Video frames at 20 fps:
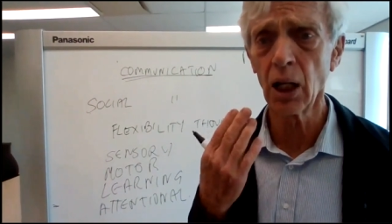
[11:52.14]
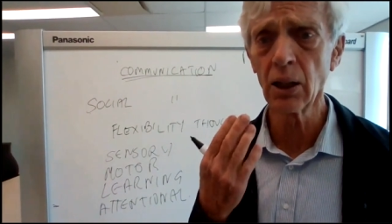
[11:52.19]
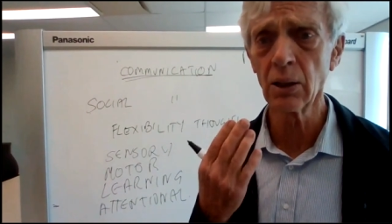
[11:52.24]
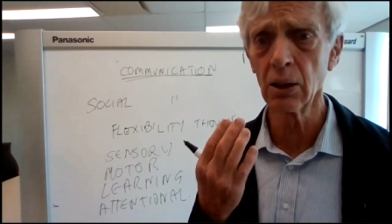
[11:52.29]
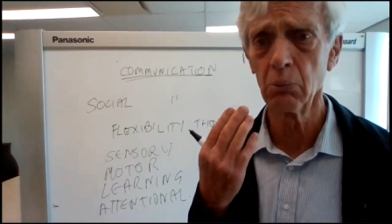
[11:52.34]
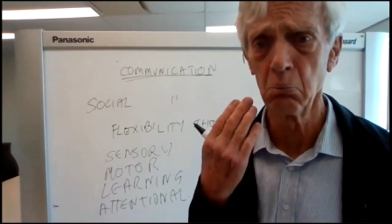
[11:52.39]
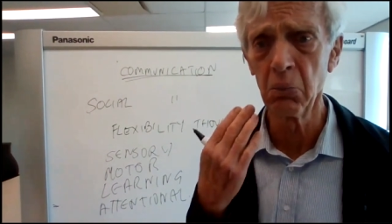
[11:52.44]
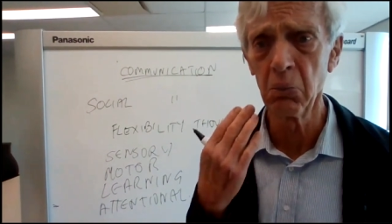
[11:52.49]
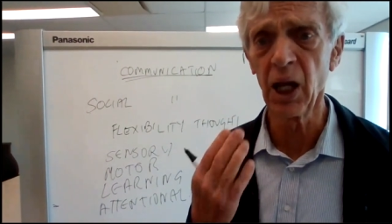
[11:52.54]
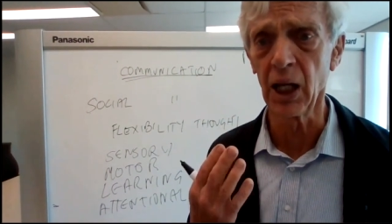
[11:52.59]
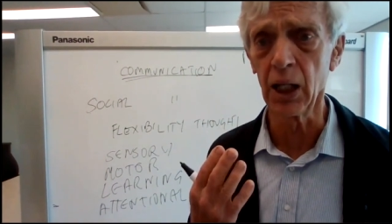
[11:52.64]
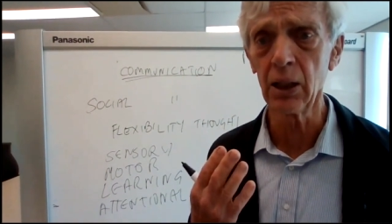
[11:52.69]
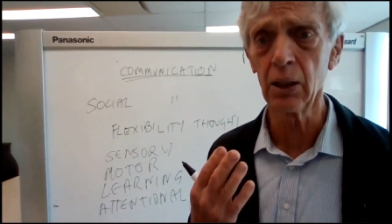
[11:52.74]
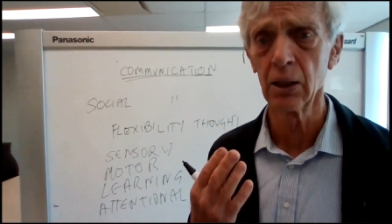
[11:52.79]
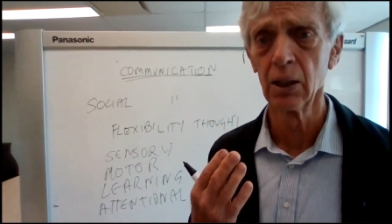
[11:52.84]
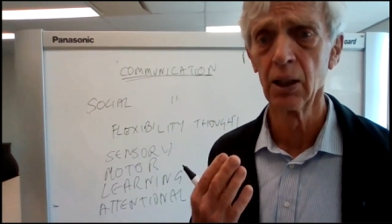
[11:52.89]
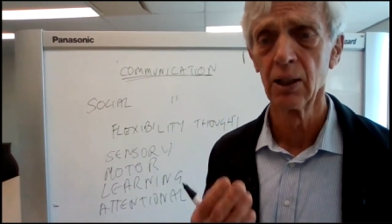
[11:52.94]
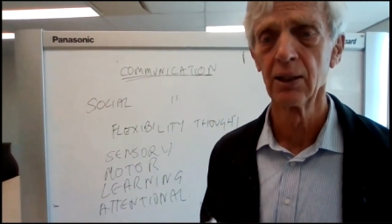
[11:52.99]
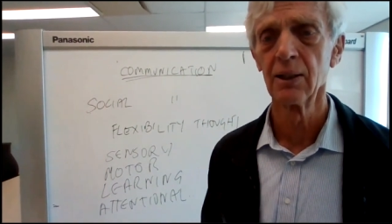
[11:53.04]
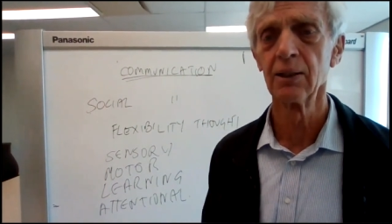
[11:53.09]
doesn't
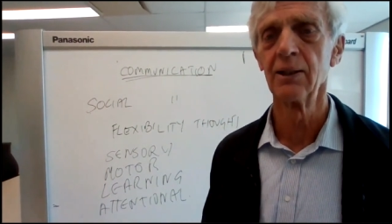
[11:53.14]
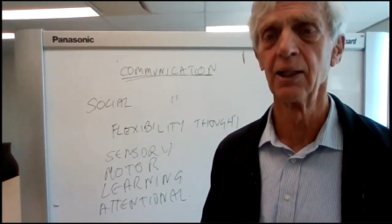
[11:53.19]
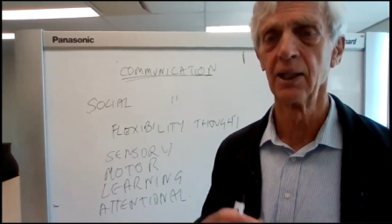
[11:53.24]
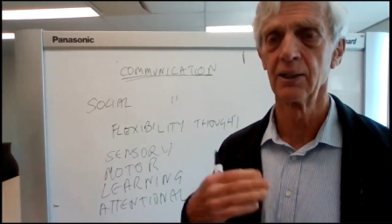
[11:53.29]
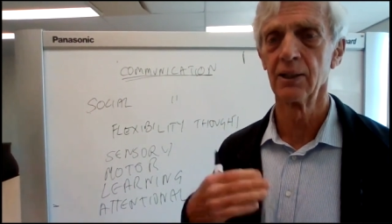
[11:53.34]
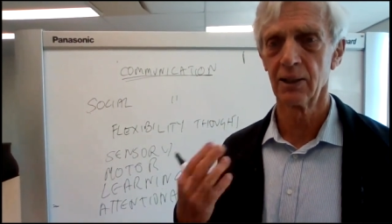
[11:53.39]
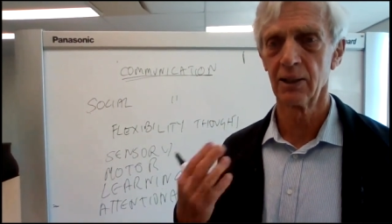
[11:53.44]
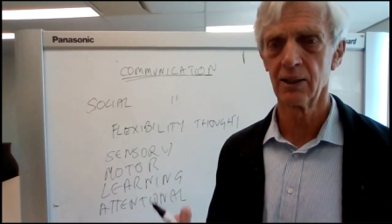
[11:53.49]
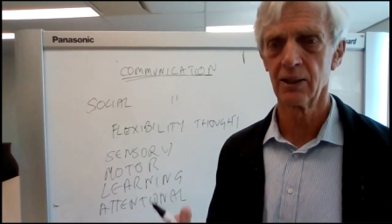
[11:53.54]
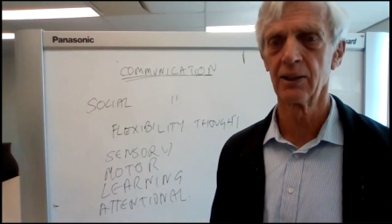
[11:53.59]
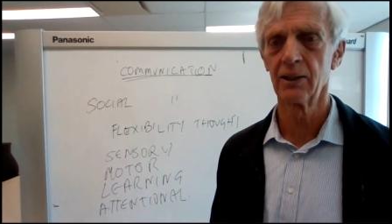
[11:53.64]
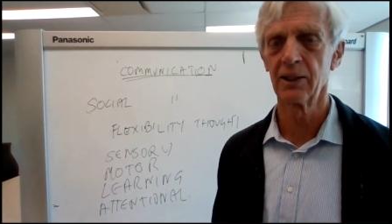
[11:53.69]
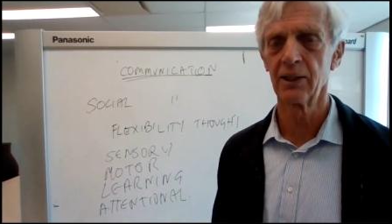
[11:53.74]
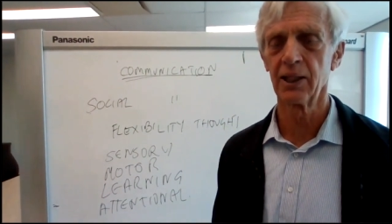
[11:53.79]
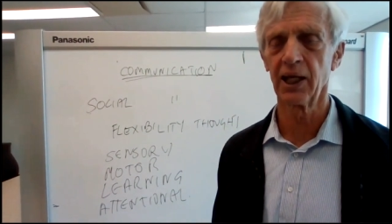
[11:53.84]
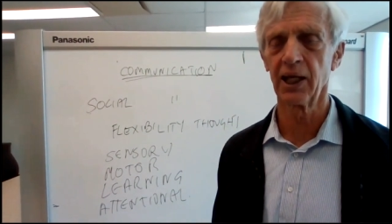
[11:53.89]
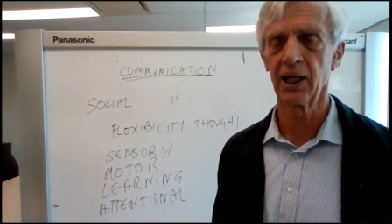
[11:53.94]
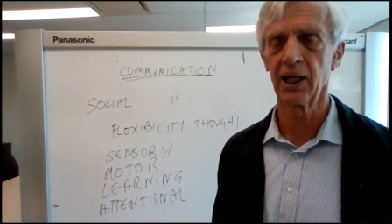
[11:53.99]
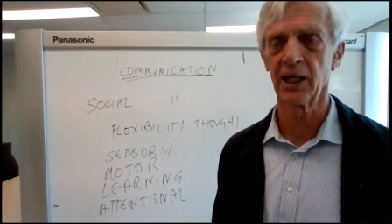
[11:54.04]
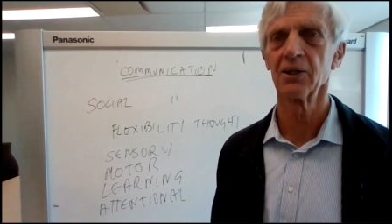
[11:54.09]
meet, then
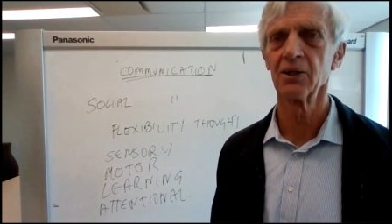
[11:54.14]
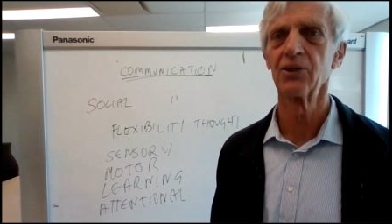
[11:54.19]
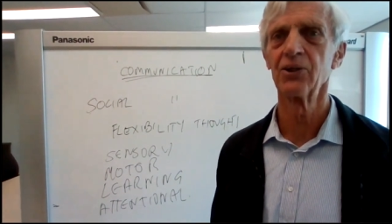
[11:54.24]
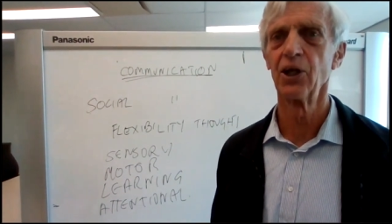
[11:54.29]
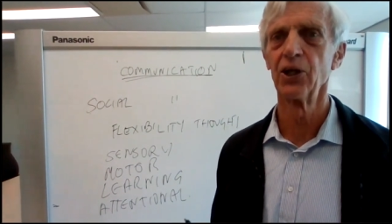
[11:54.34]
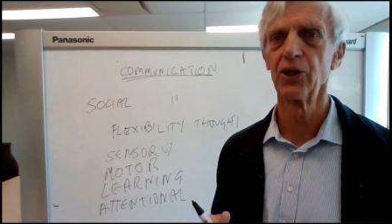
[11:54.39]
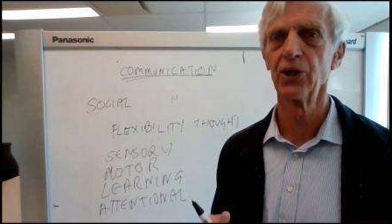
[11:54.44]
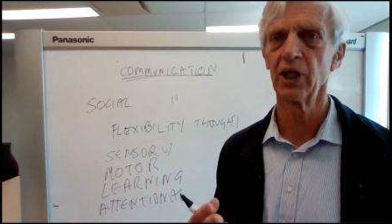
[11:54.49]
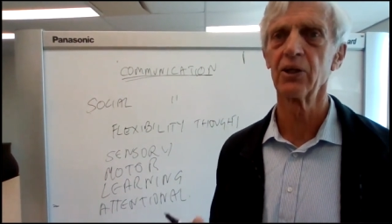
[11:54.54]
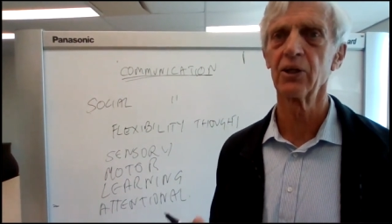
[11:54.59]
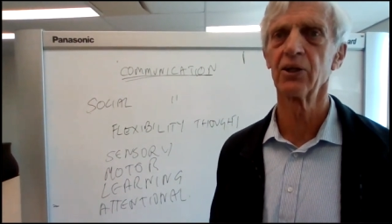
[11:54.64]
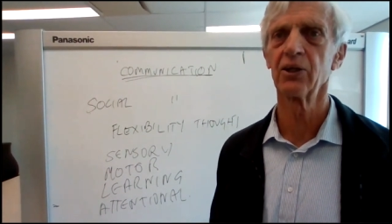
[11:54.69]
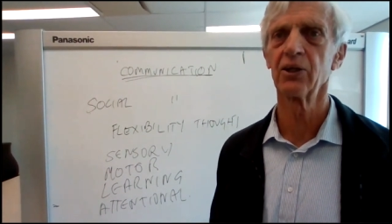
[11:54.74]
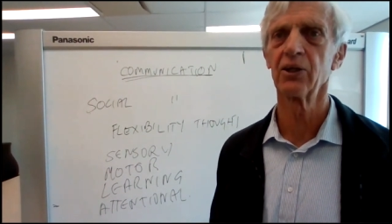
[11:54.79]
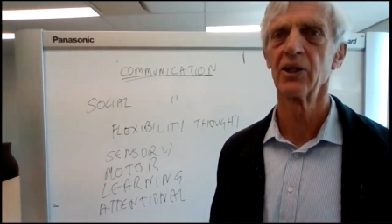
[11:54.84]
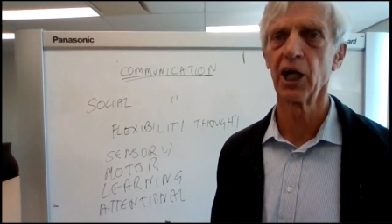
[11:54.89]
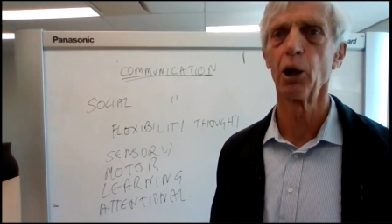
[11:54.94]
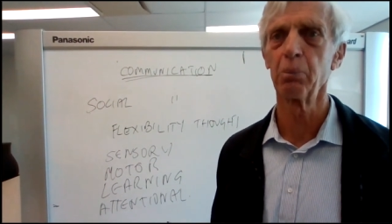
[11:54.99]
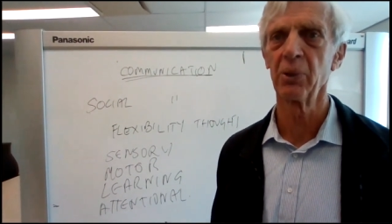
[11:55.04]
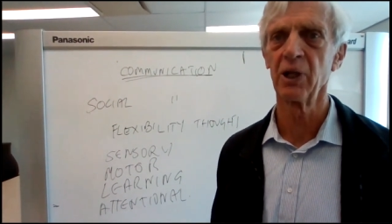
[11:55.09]
that that
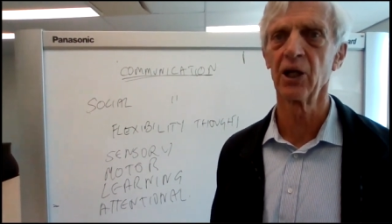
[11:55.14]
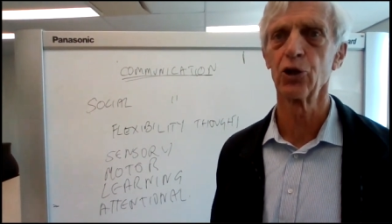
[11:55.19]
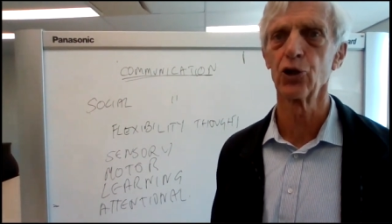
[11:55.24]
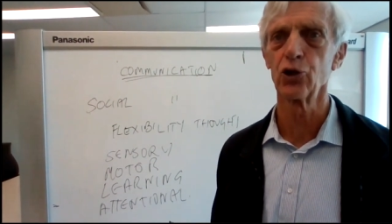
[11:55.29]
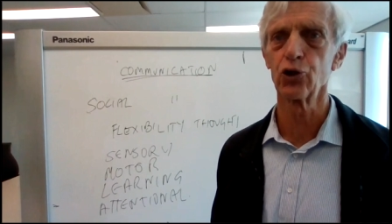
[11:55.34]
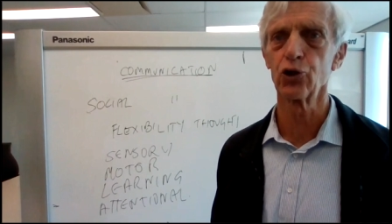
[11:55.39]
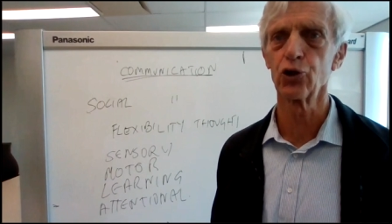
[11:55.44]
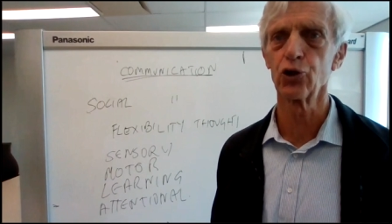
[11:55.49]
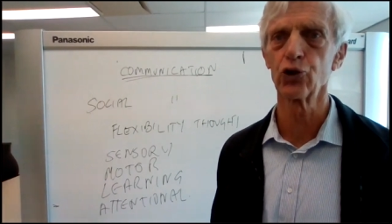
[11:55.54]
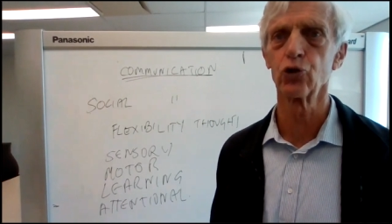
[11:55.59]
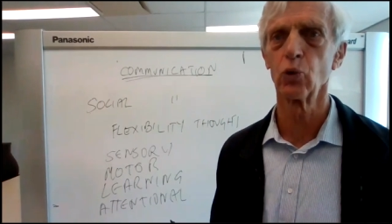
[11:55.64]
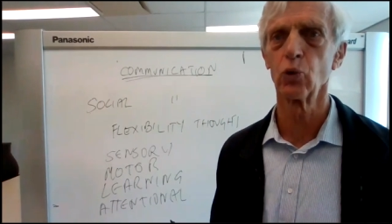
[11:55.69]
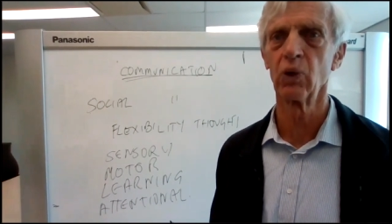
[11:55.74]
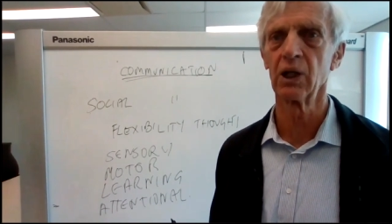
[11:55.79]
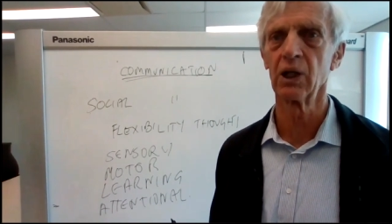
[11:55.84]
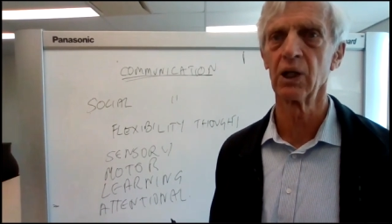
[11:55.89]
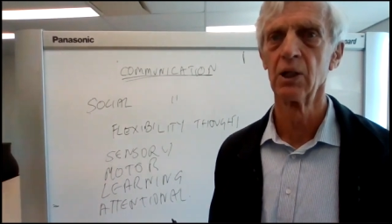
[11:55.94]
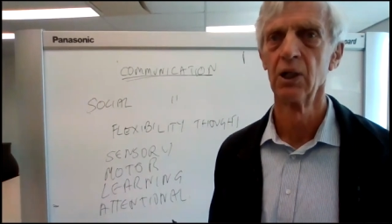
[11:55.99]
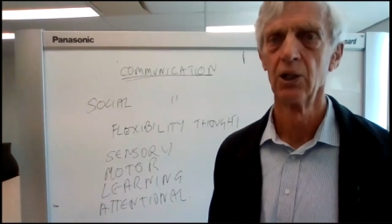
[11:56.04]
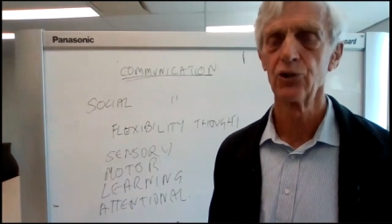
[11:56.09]
they can't be understood
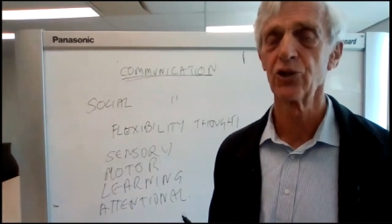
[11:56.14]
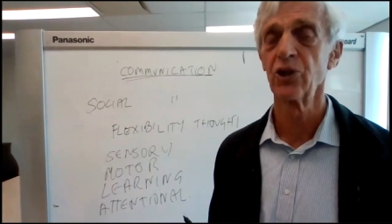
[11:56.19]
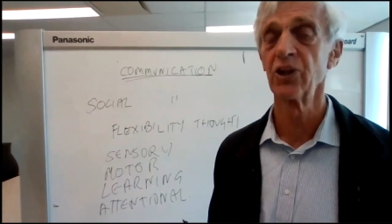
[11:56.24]
well.